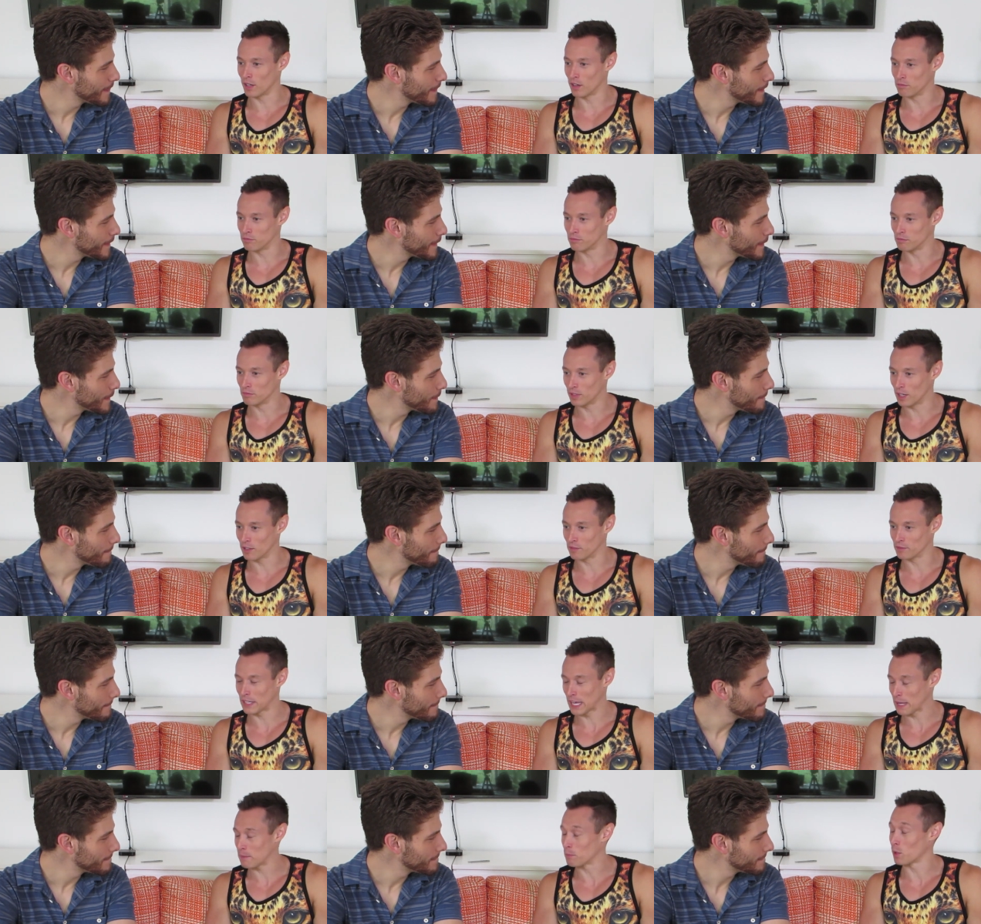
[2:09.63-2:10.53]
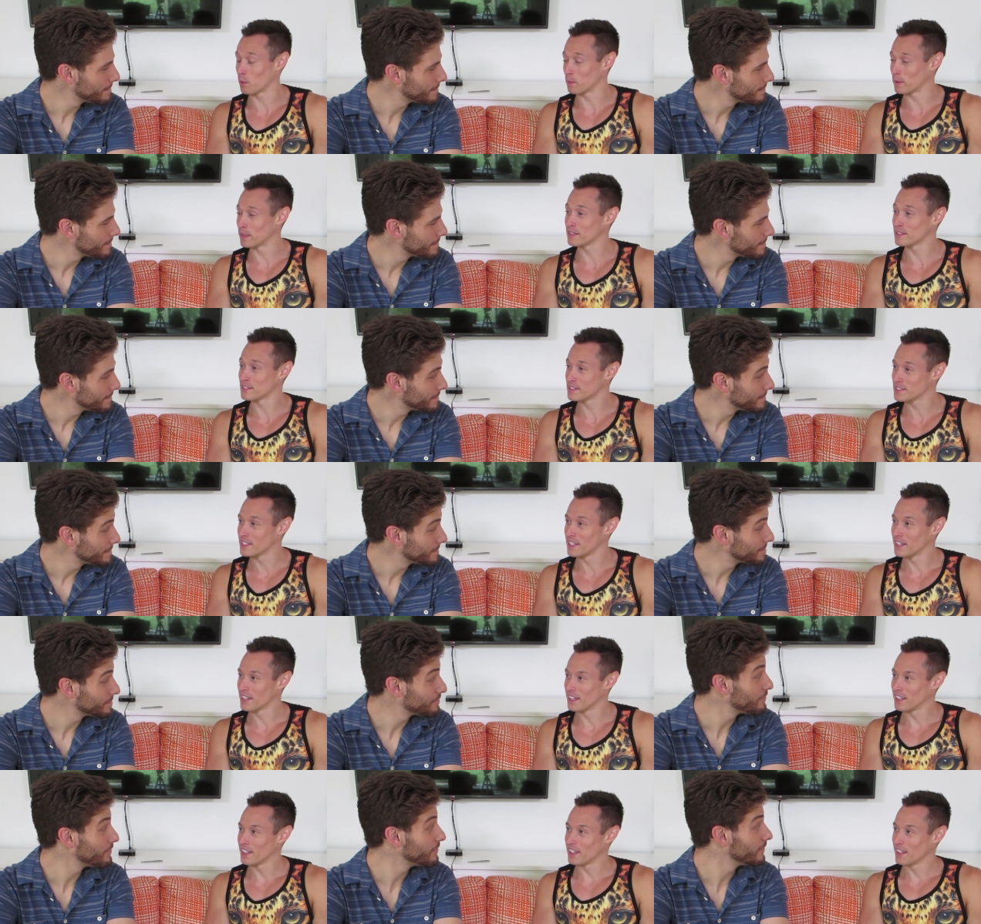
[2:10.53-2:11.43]
Speaker 1: of, of gay Mormons.
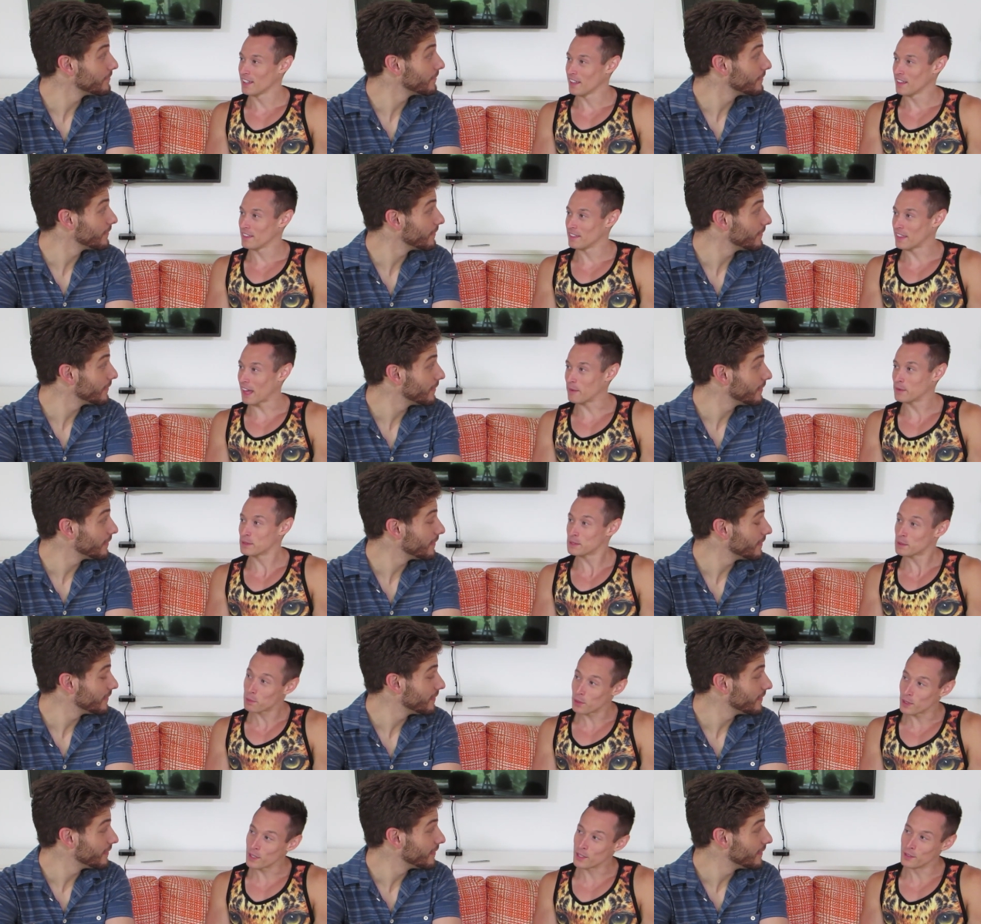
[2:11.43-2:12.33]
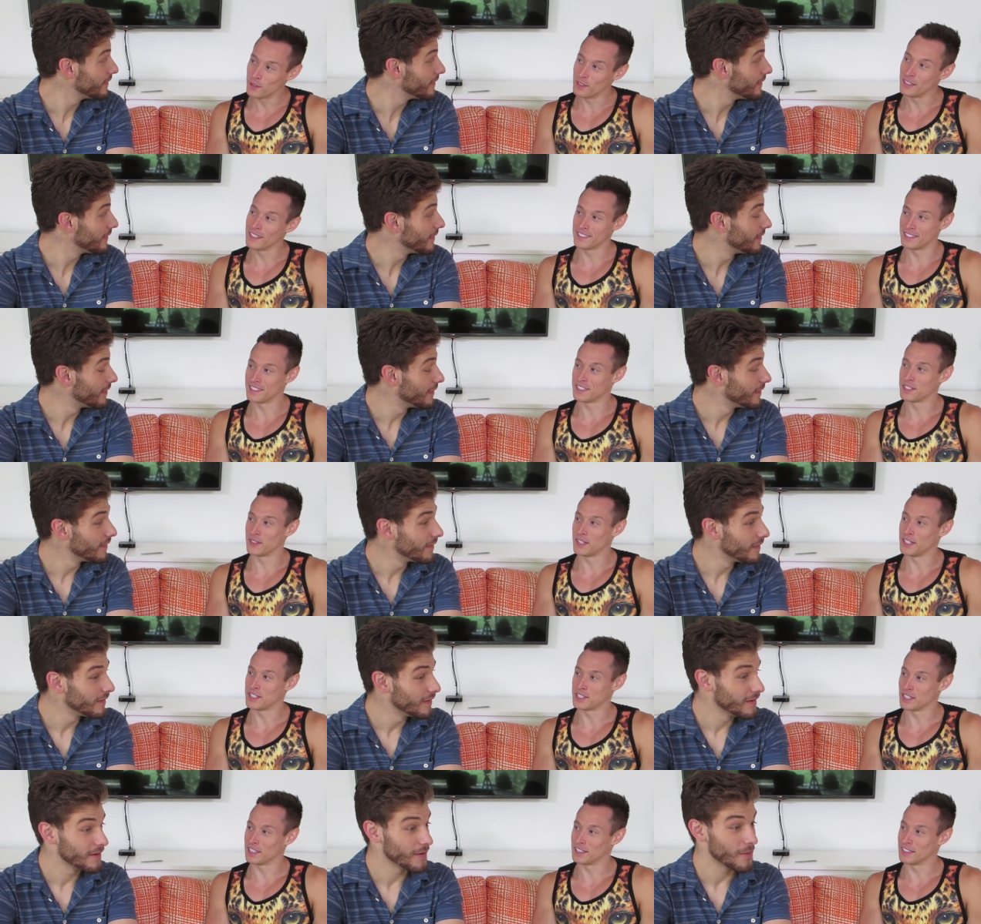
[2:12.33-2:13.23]
That was a pretty unique
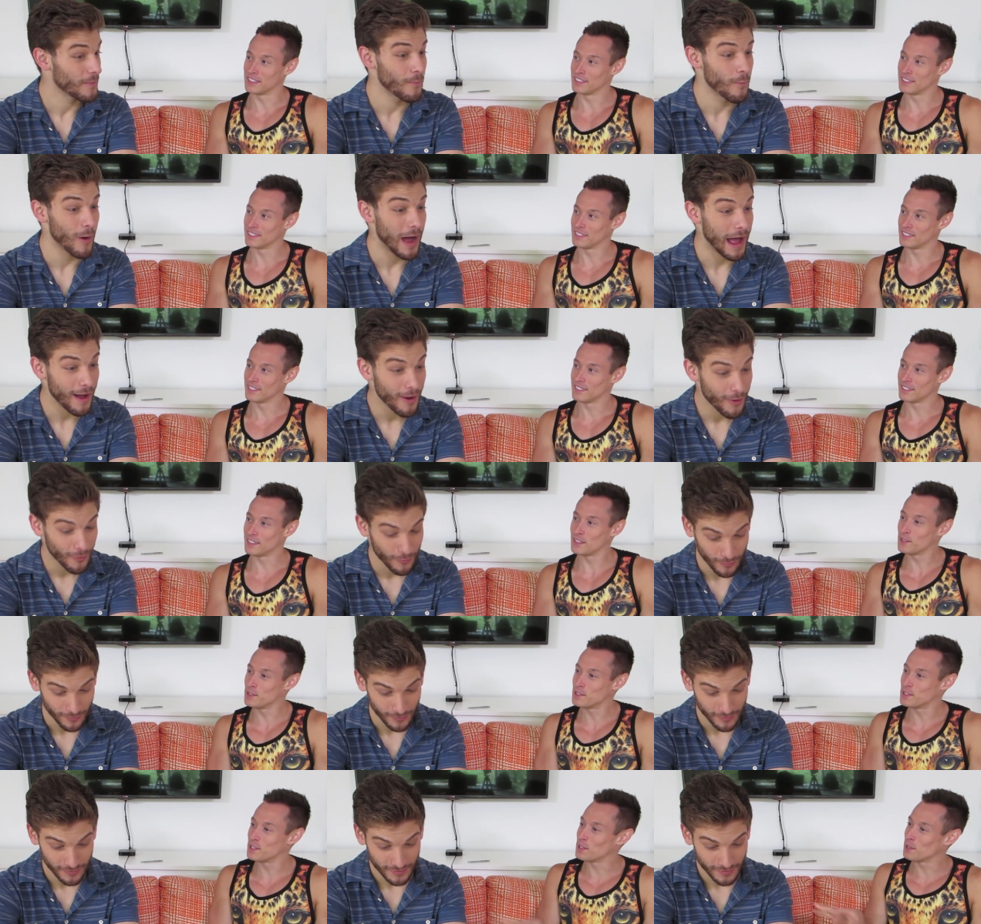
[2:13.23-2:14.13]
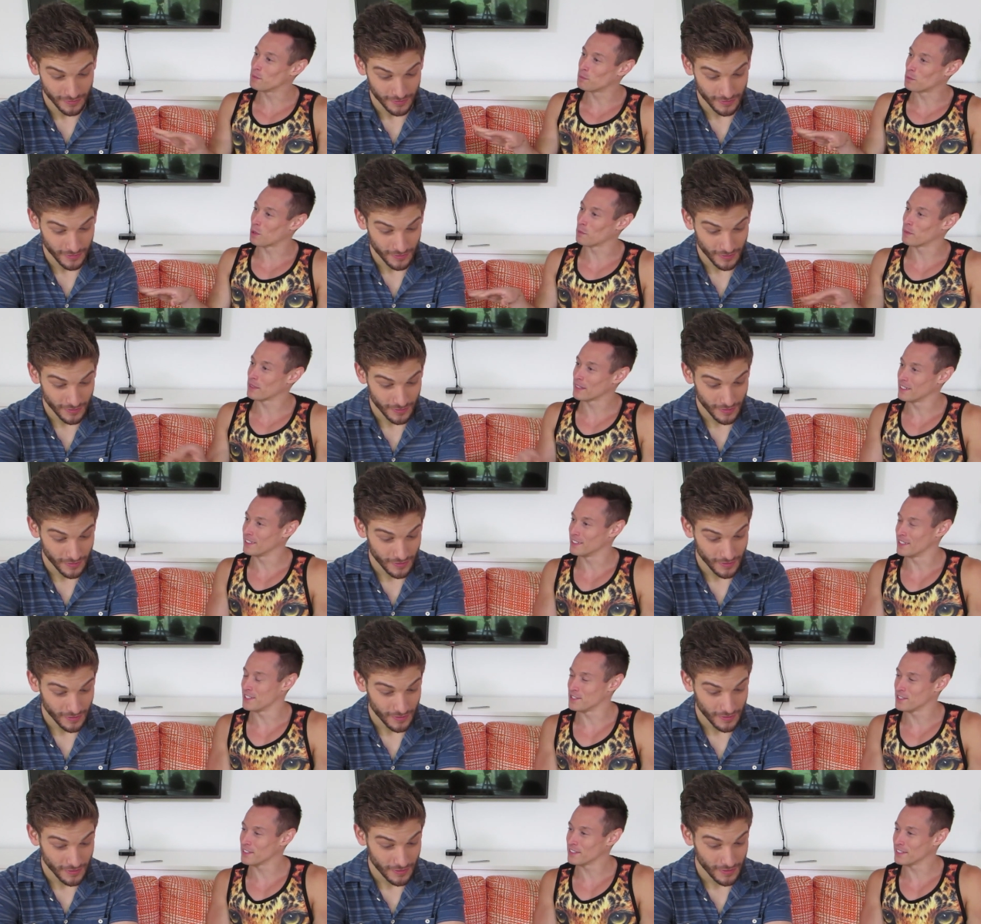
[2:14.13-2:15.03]
situation. Wow. Did you see the Mormon
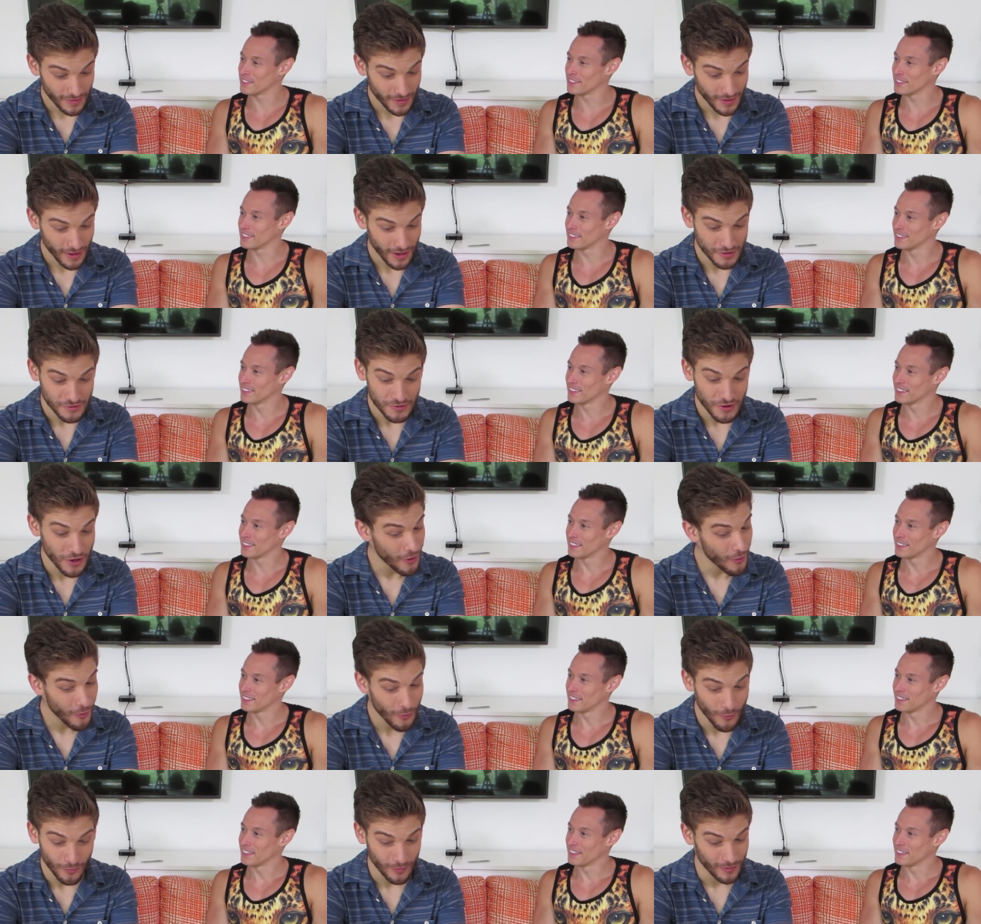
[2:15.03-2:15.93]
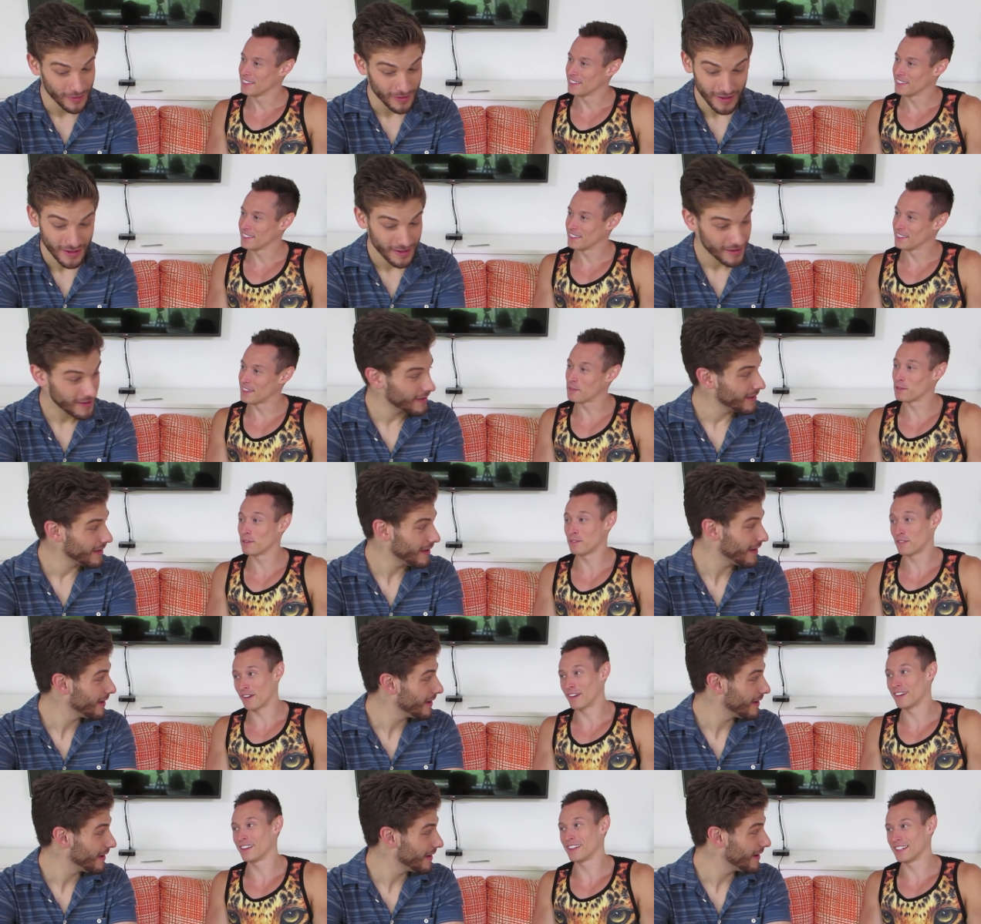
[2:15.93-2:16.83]
contingent?
Speaker 2: No. They were
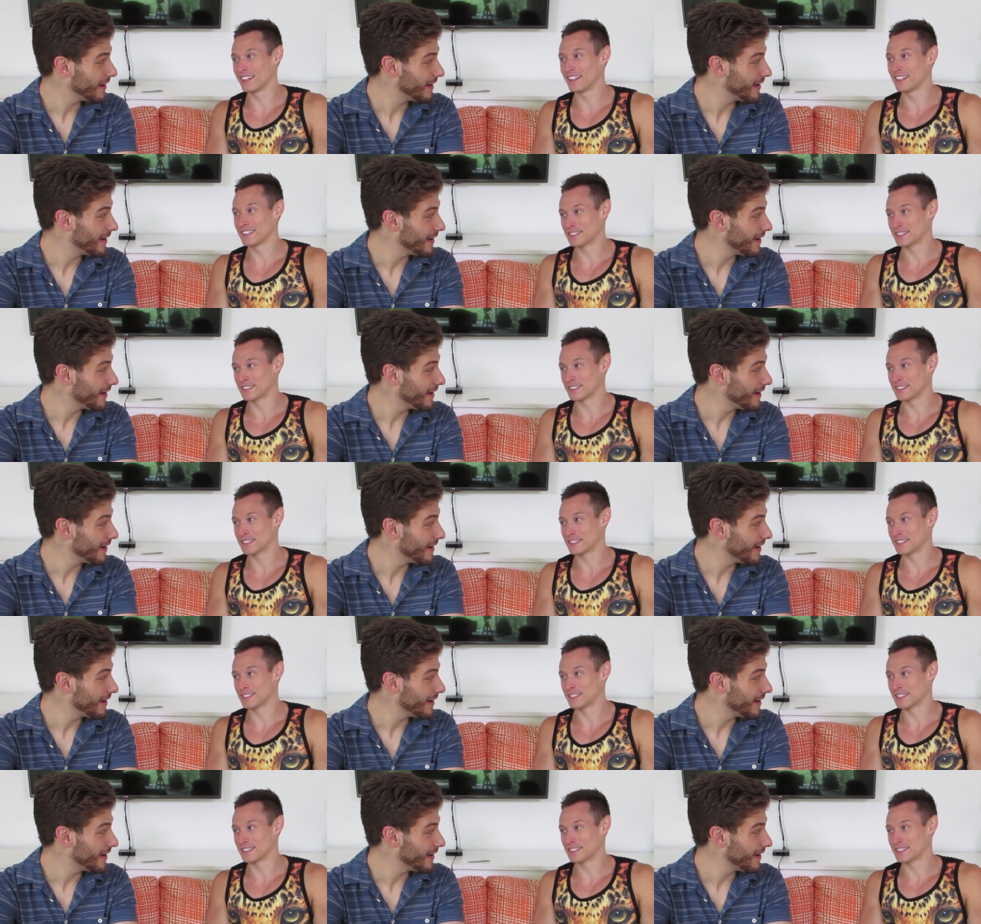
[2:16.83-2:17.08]
very